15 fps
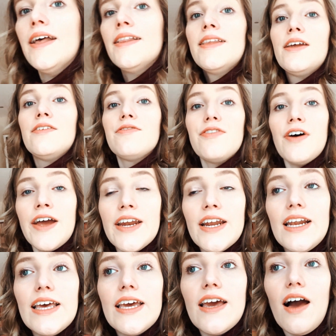And then
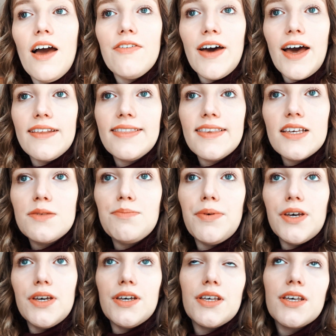finally, I've had this
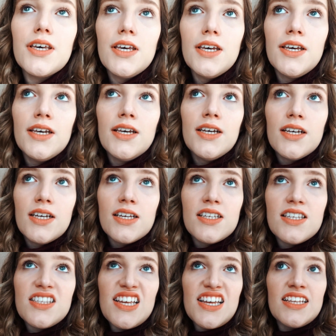book
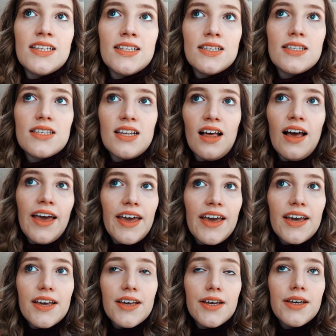since
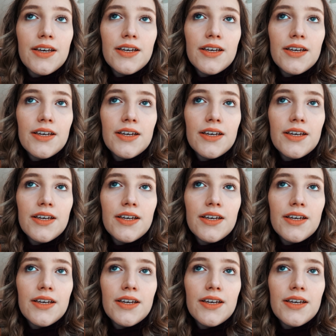like